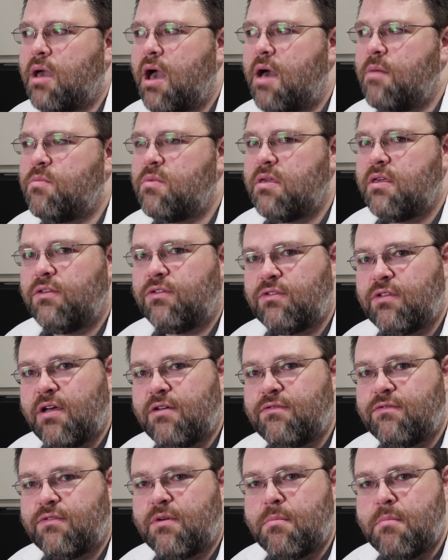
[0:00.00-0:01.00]
copying
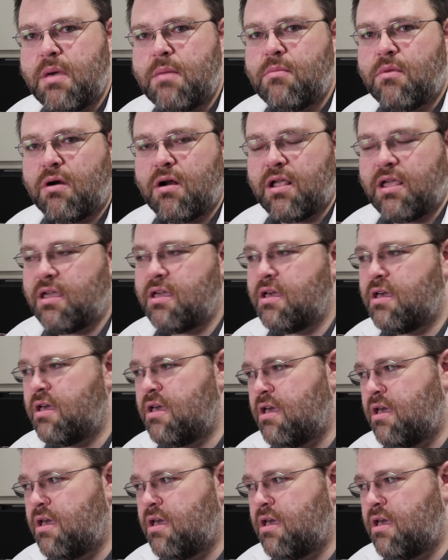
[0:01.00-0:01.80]
stuff from memory